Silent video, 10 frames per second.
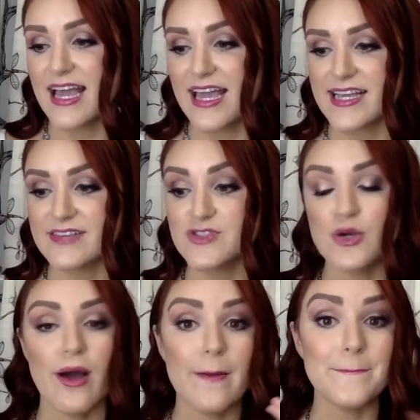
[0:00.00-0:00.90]
It gives
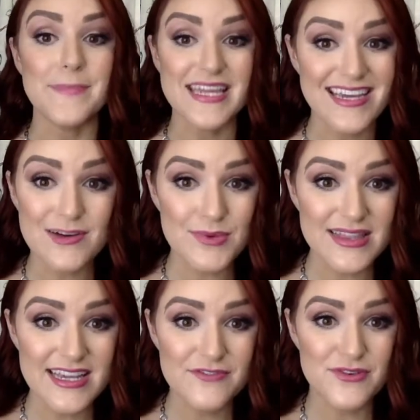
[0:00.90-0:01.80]
you immediate
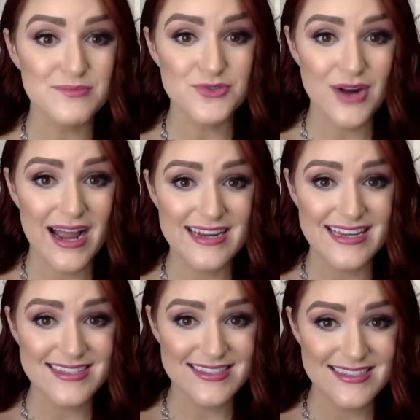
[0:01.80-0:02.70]
relief from
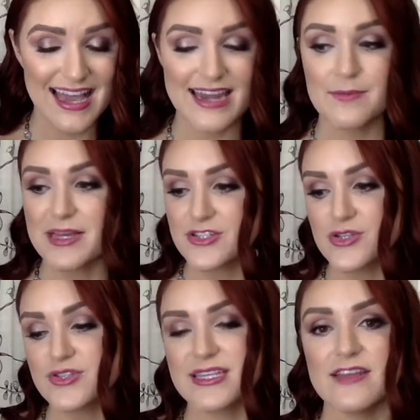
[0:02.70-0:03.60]
dryness and it makes
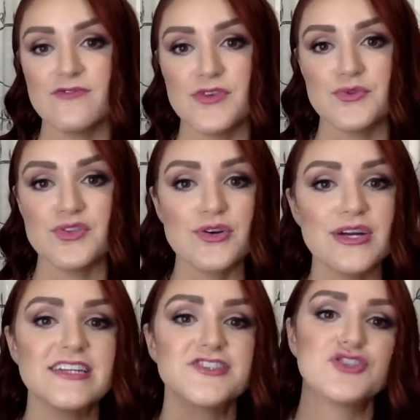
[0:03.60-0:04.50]
your skin feel
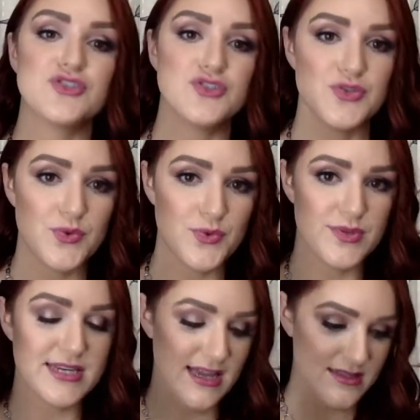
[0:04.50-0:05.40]
nourished,
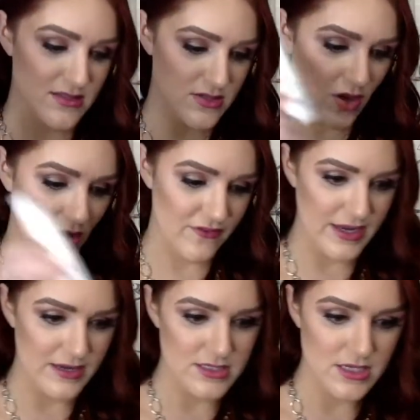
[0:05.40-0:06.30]
soothed, and
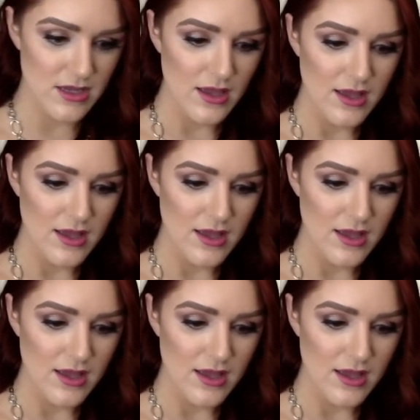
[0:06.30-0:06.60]
softened.